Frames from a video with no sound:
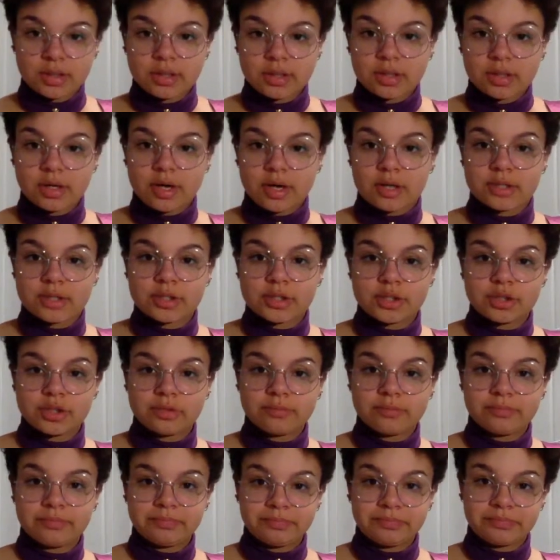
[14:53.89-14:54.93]

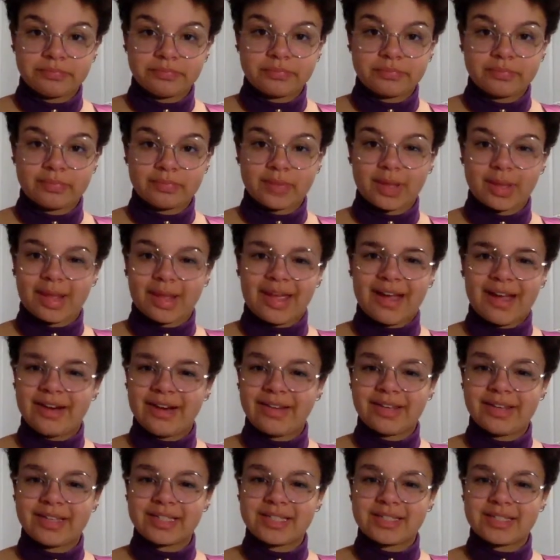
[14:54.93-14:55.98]
costume, I don't
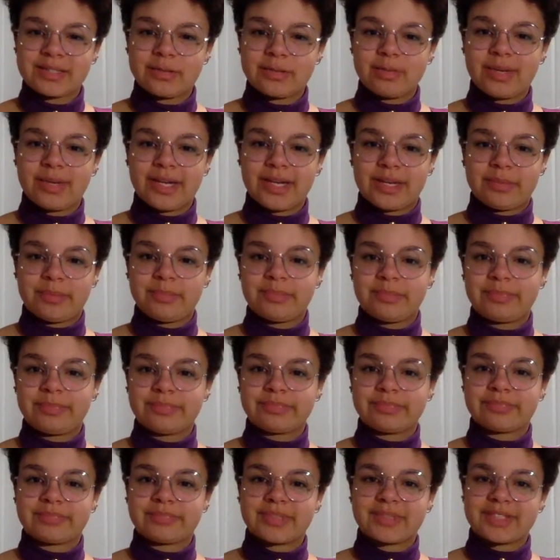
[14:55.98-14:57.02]
think it's too bad.
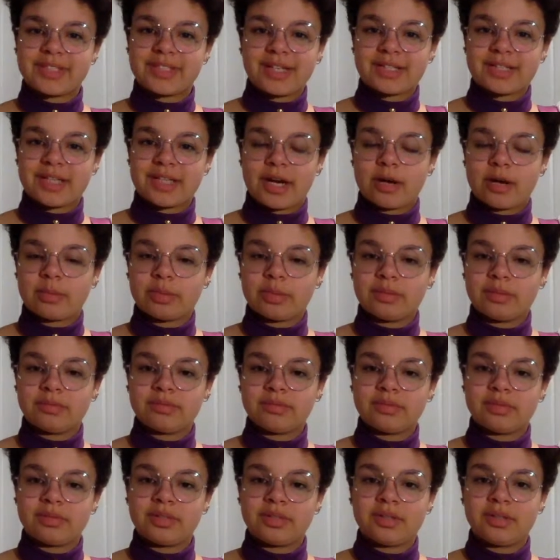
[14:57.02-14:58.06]
It's not terrible.
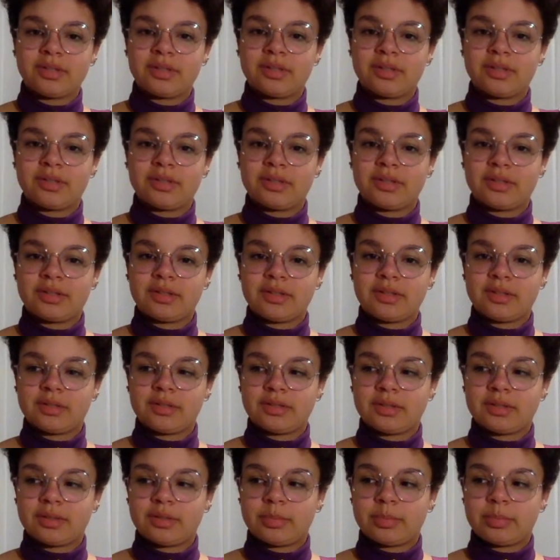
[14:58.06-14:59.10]

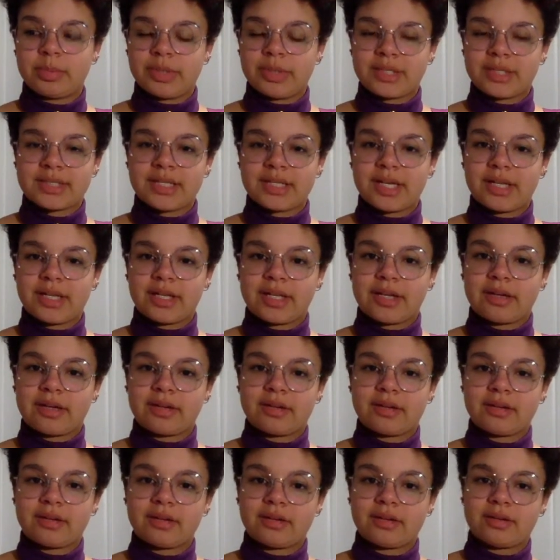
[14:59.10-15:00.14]
But it's not like
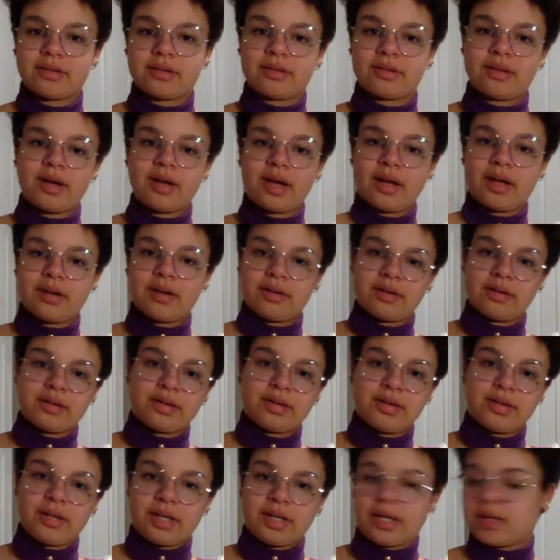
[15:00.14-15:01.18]

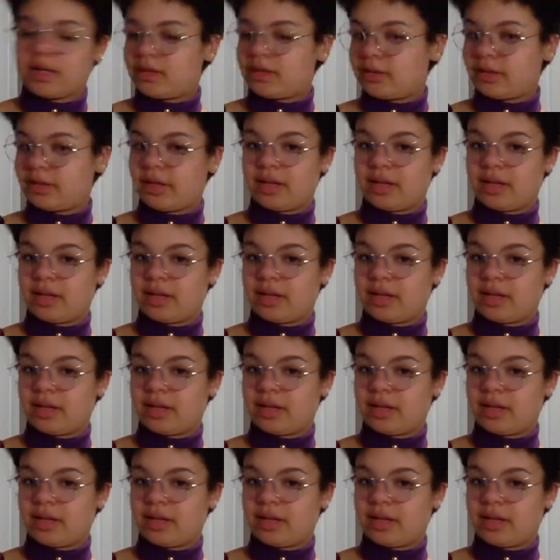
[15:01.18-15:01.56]
like